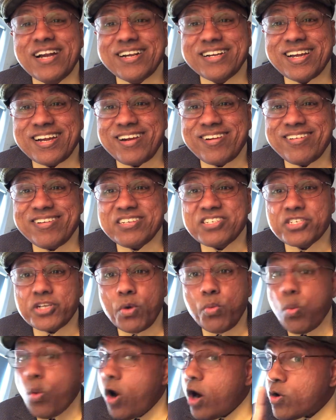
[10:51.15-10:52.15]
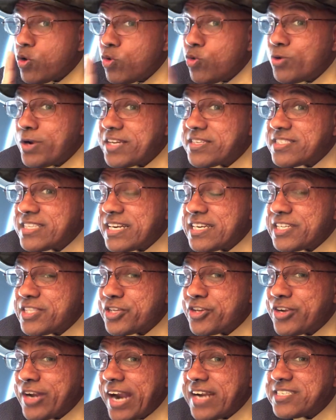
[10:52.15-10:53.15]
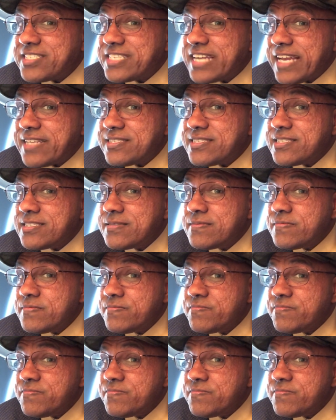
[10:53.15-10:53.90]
Declaration of war, who does that in the United States?